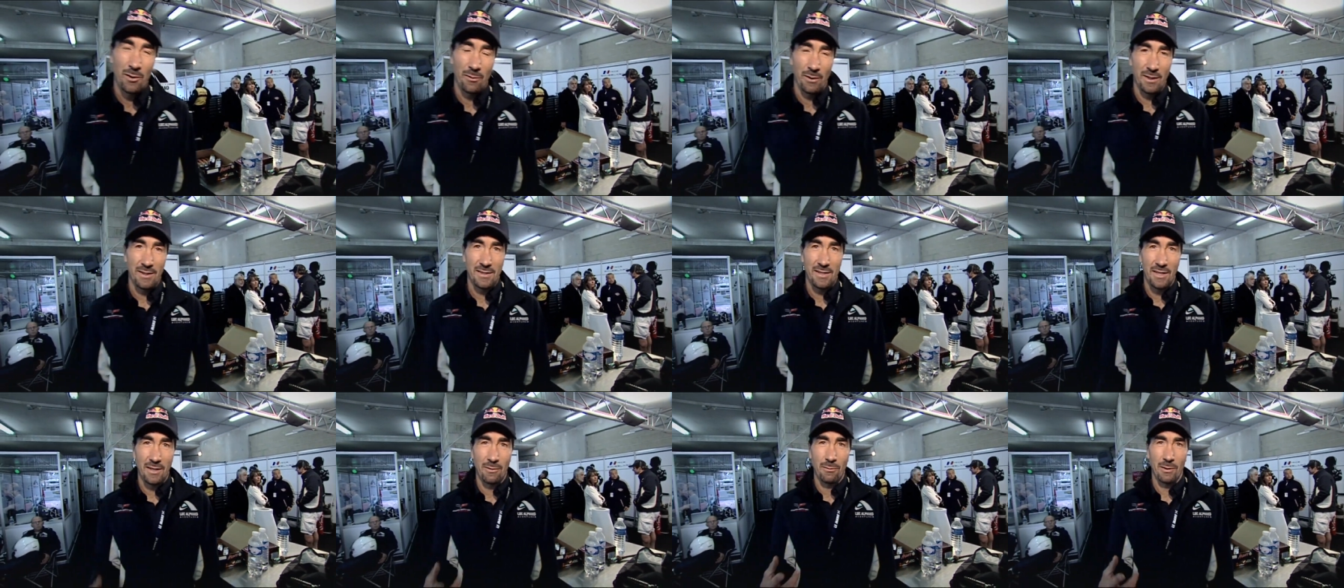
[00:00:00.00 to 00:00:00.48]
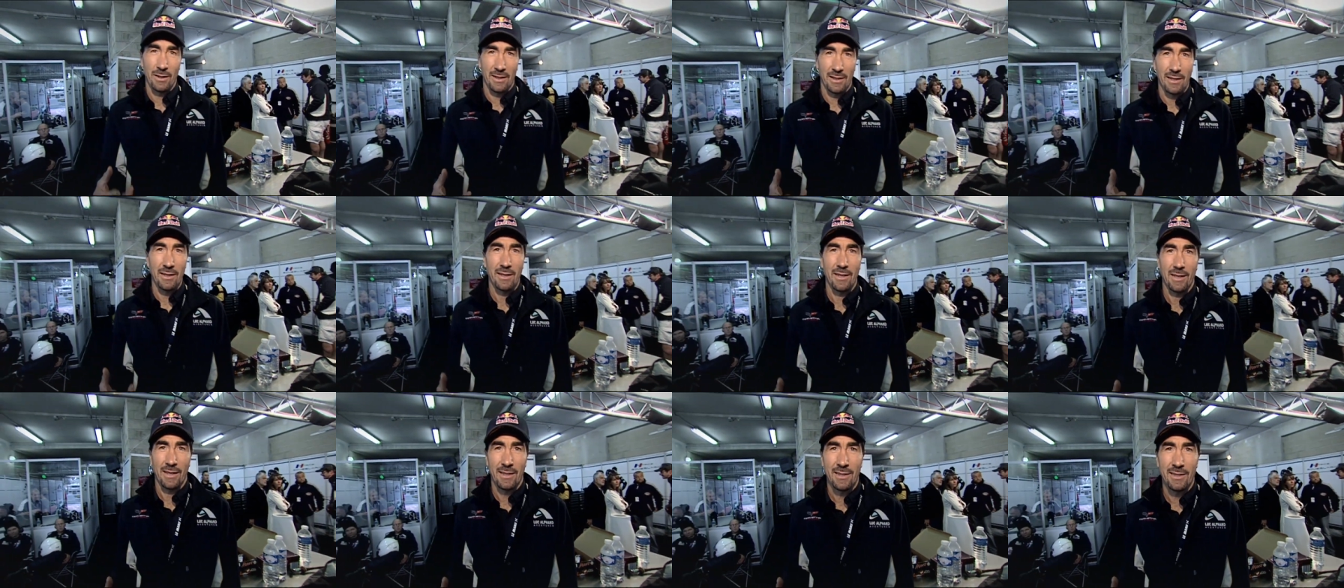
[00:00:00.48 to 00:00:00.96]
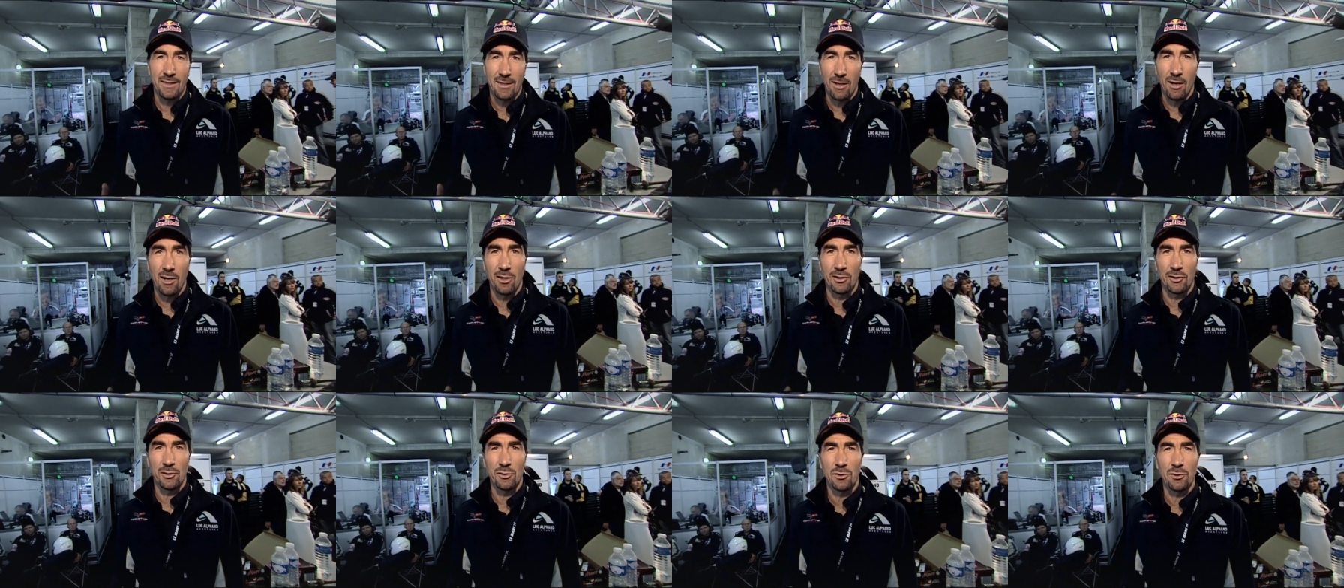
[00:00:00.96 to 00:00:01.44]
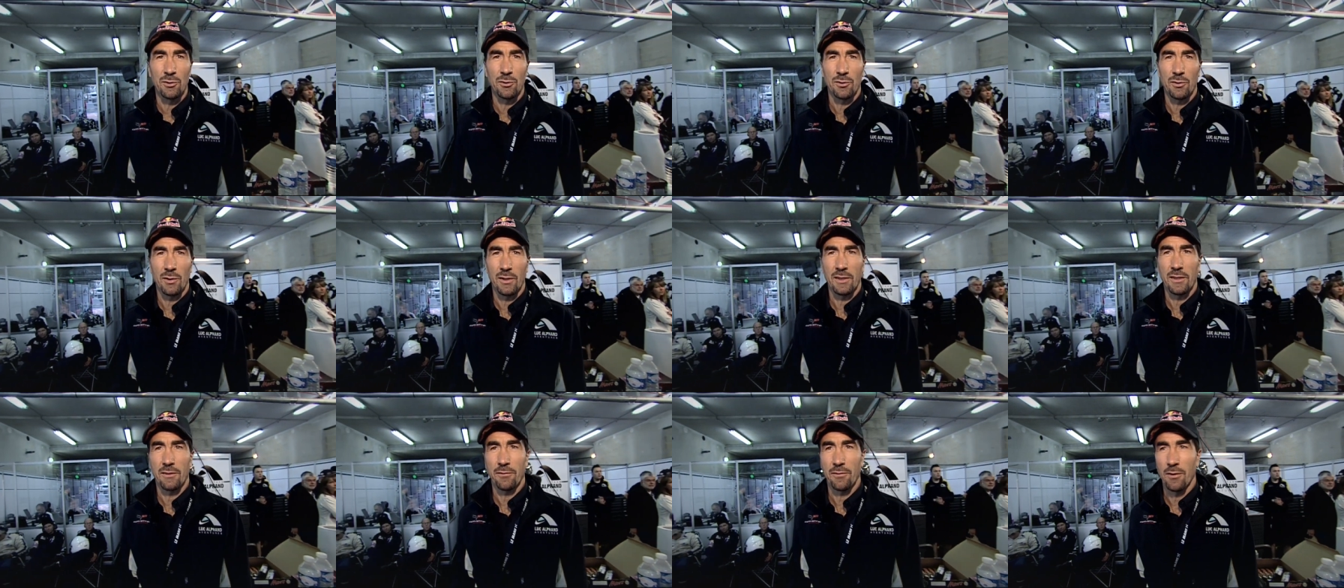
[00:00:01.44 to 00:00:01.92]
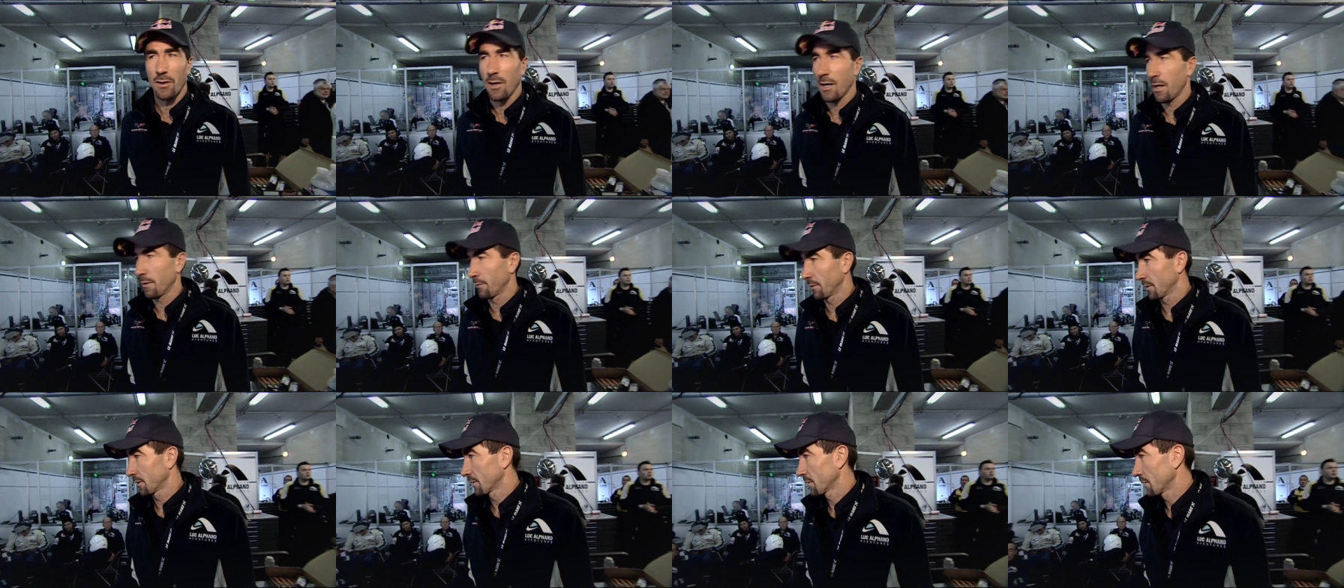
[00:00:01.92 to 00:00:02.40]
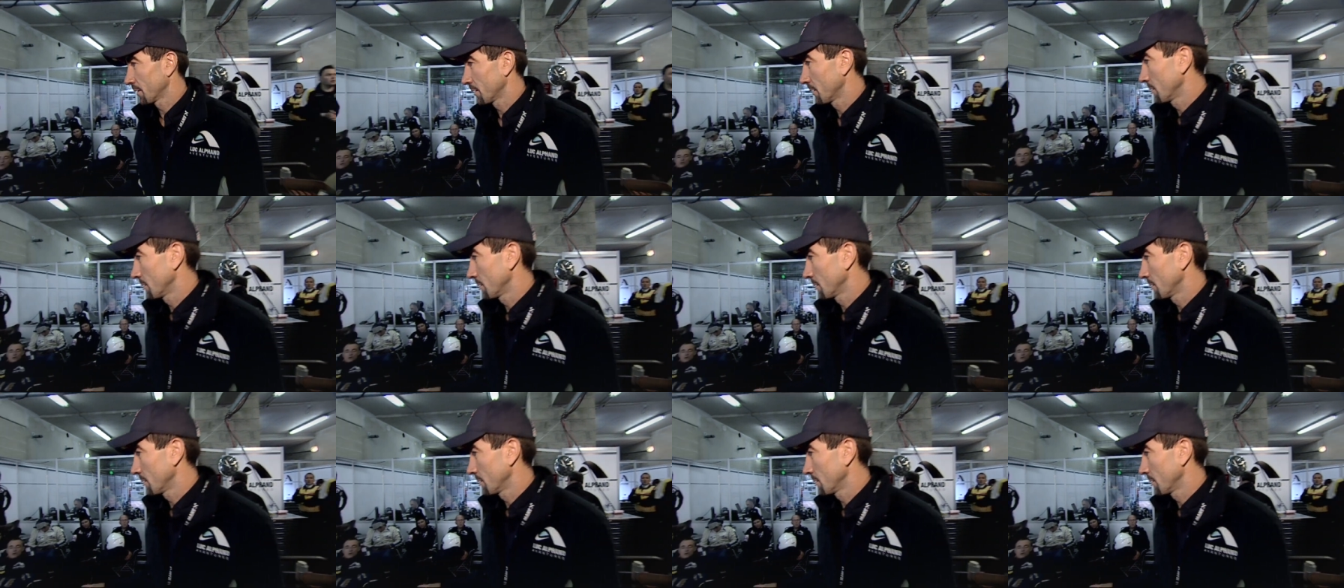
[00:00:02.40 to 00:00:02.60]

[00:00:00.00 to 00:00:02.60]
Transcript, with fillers: you will see what it is hard to do twenty-four hours. You